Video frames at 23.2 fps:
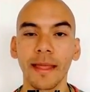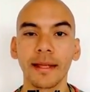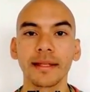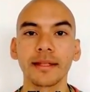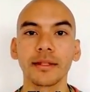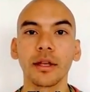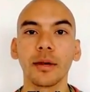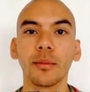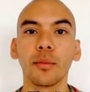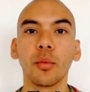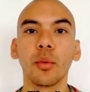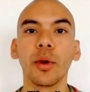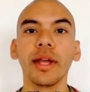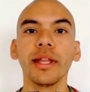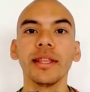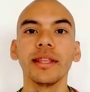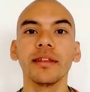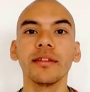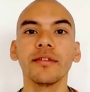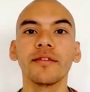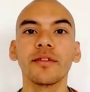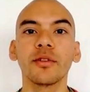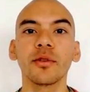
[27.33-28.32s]
Stop
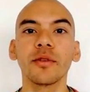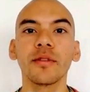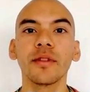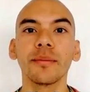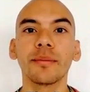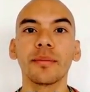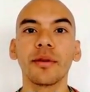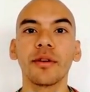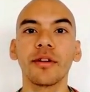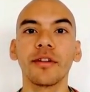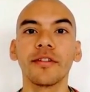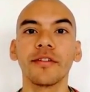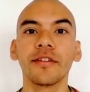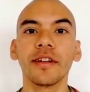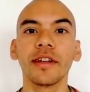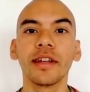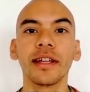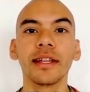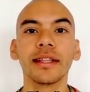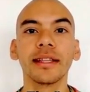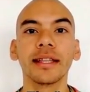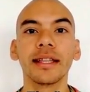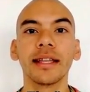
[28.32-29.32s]
waiting for the
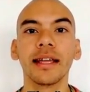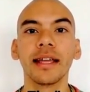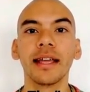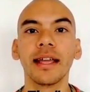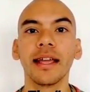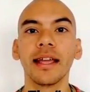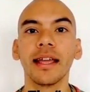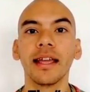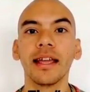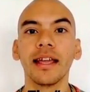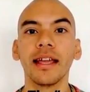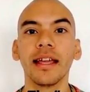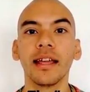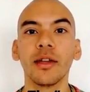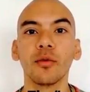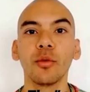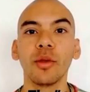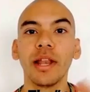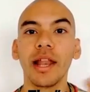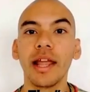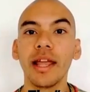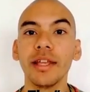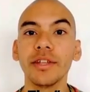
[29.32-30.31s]
perfect
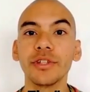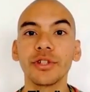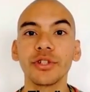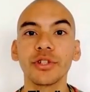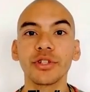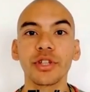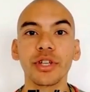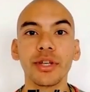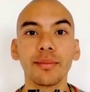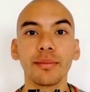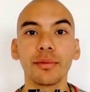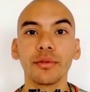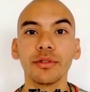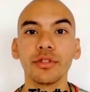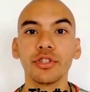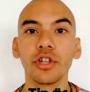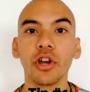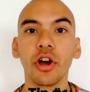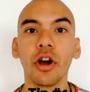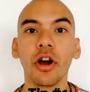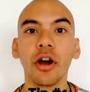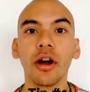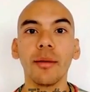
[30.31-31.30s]
relationship or
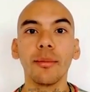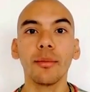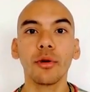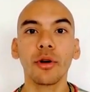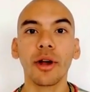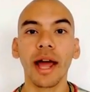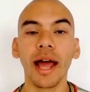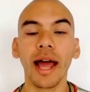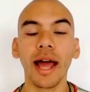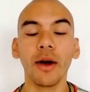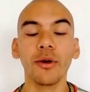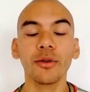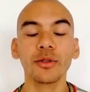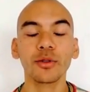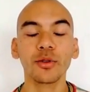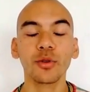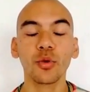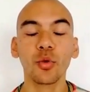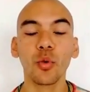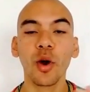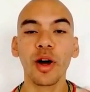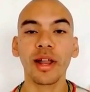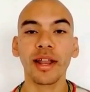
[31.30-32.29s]
job or house
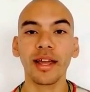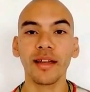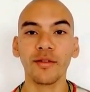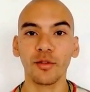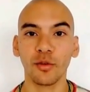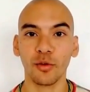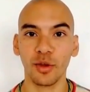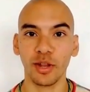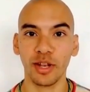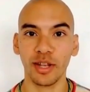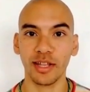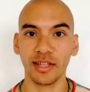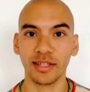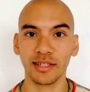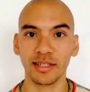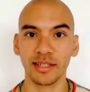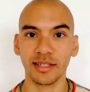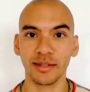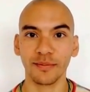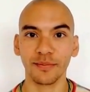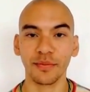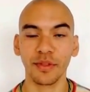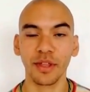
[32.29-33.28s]
or whatever it
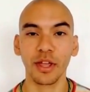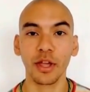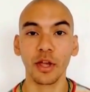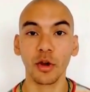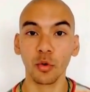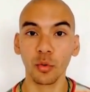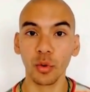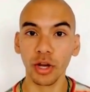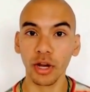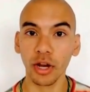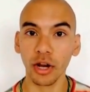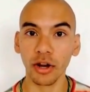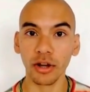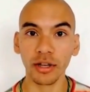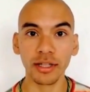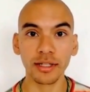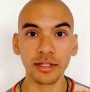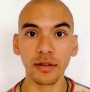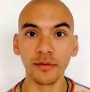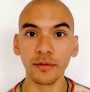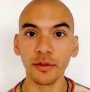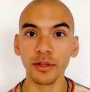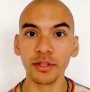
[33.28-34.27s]
is.
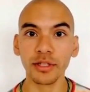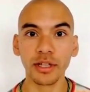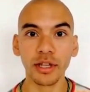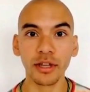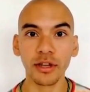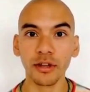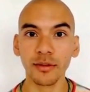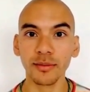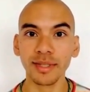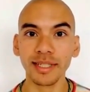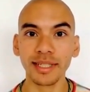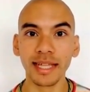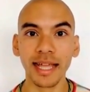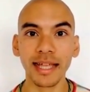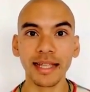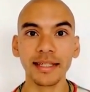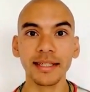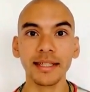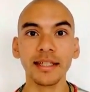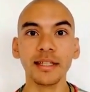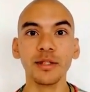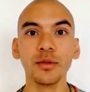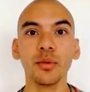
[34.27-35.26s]
Regardless of your
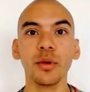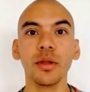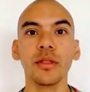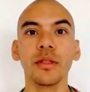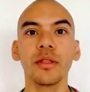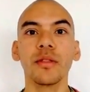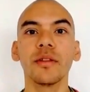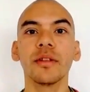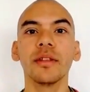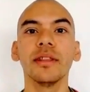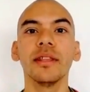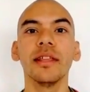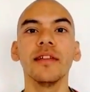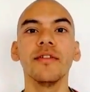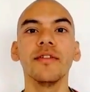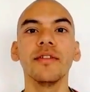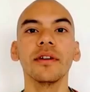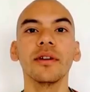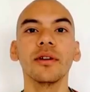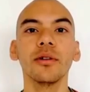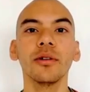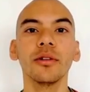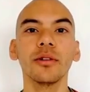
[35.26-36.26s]
circumstances, whether they're
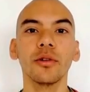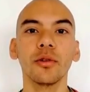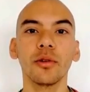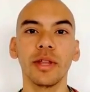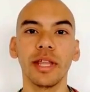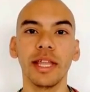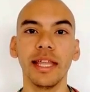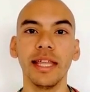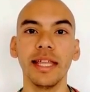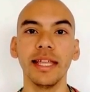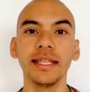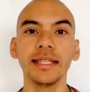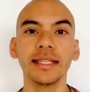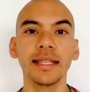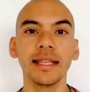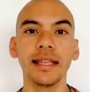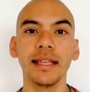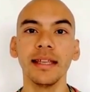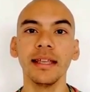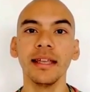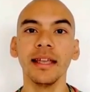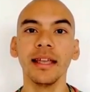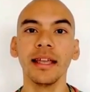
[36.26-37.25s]
difficult or
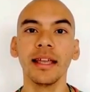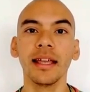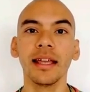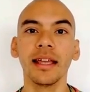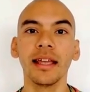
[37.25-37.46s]
easy,